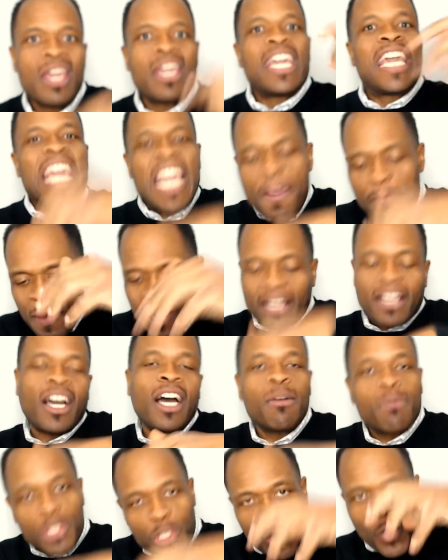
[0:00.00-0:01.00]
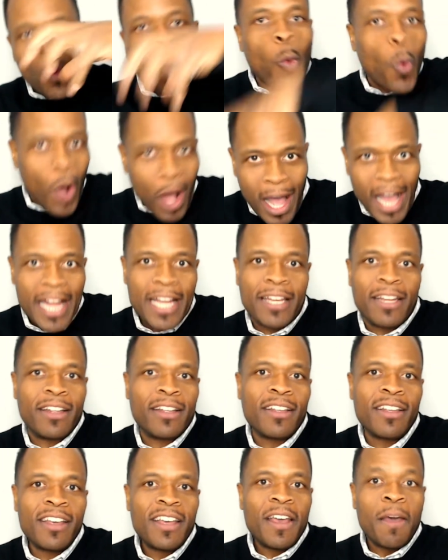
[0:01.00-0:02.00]
He becomes the
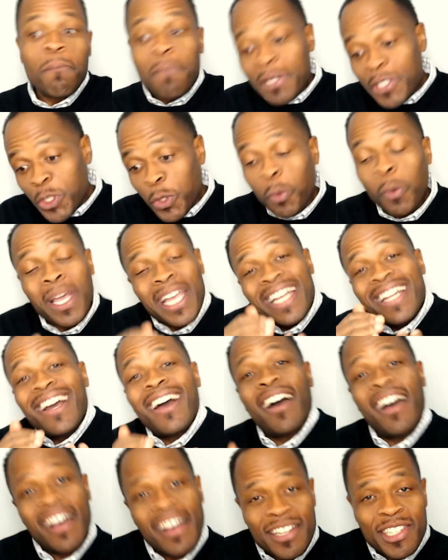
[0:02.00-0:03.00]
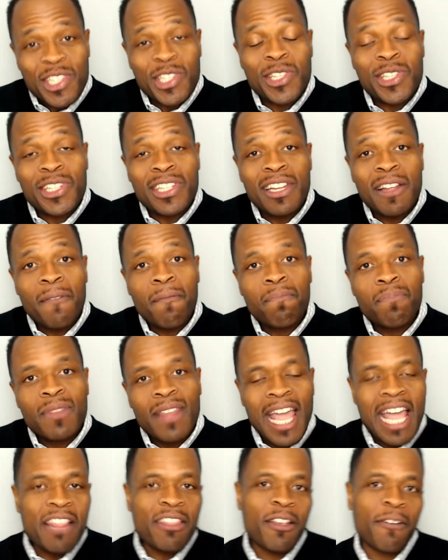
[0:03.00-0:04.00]
one between us
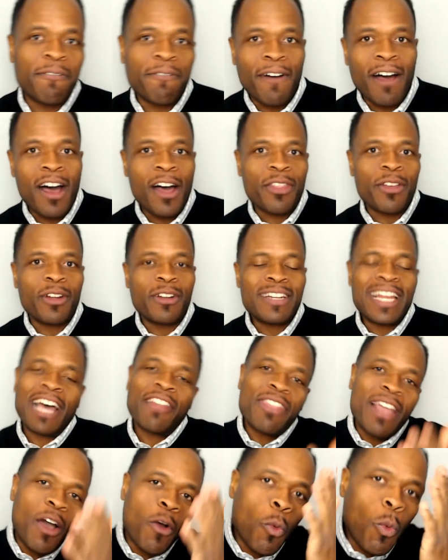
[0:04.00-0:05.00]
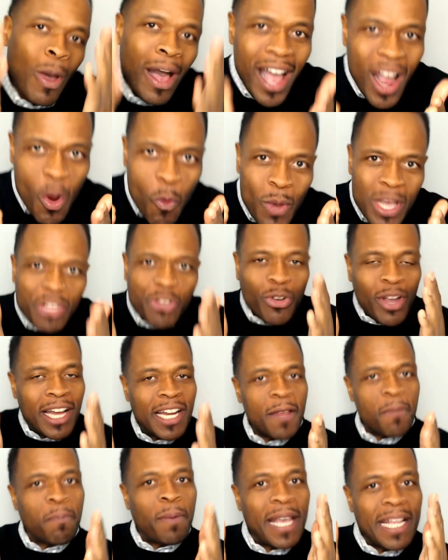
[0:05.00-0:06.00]
and the Father. Now, now, why are we
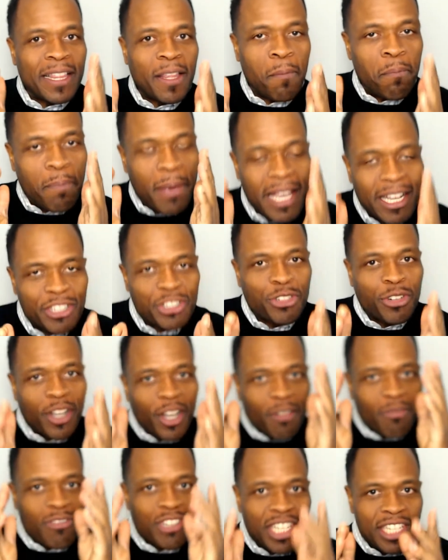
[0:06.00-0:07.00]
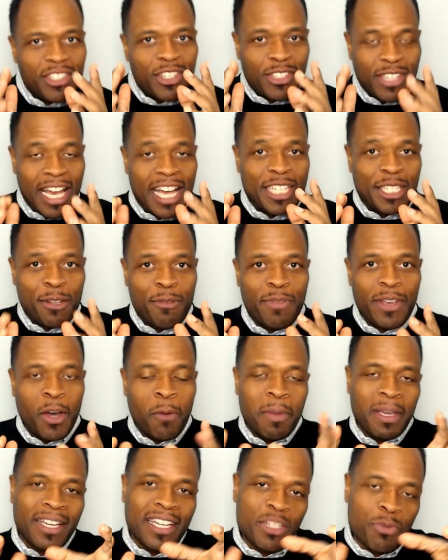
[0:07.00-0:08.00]
trying to paint the picture of Jesus as a veil?
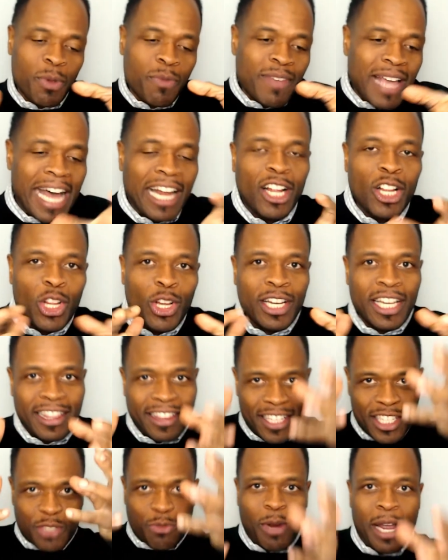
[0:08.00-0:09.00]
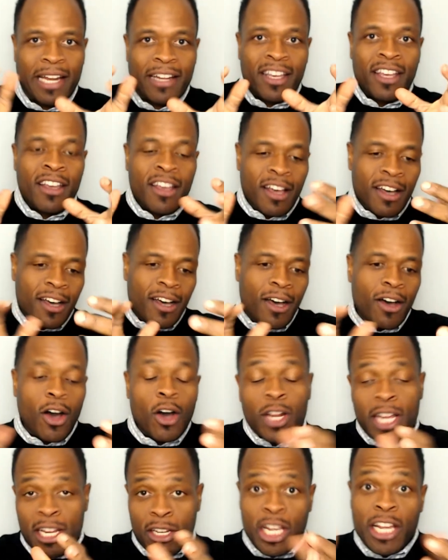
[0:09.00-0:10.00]
Because we've got to look at this right
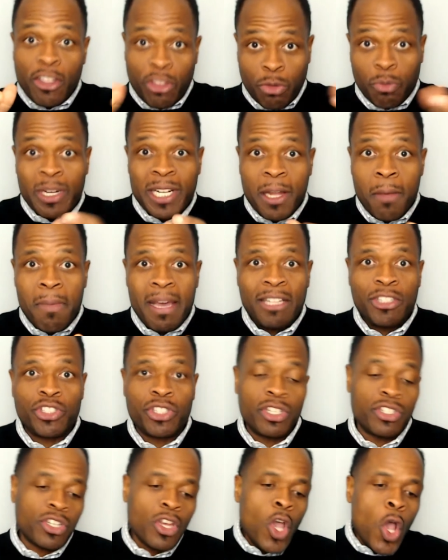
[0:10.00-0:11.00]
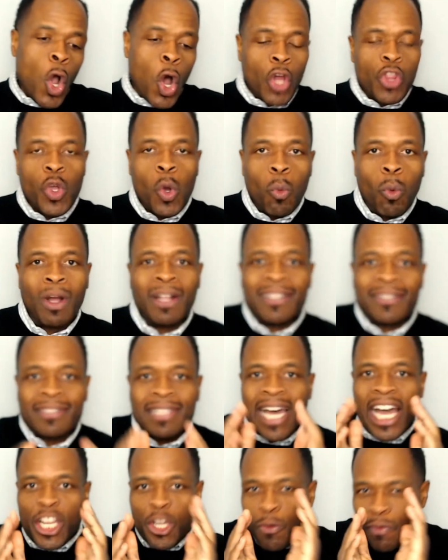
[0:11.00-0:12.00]
uh, in, in three dimensions. On the one
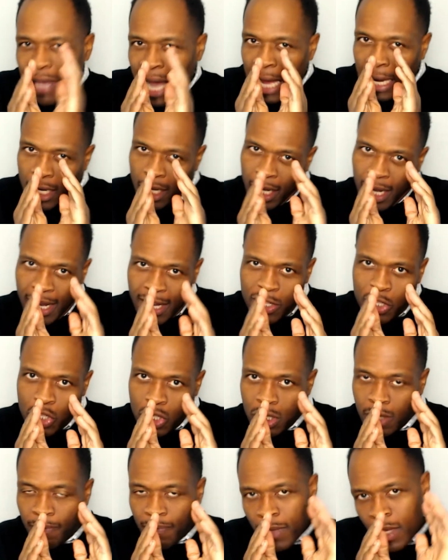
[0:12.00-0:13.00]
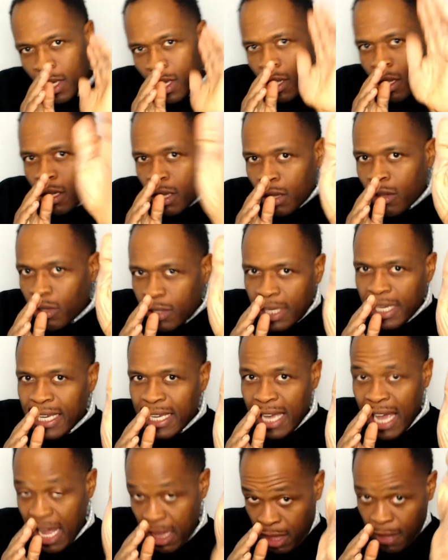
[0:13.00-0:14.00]
side, you've got us
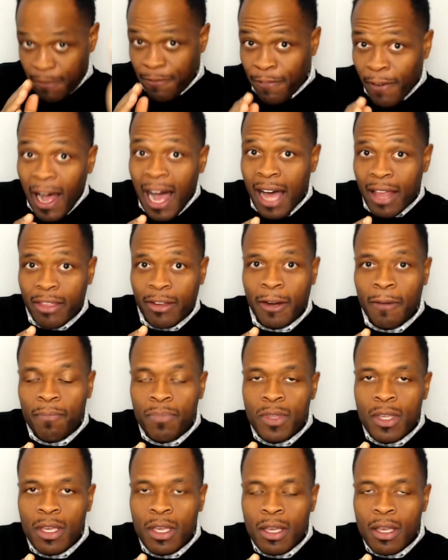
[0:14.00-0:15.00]
looking at the Father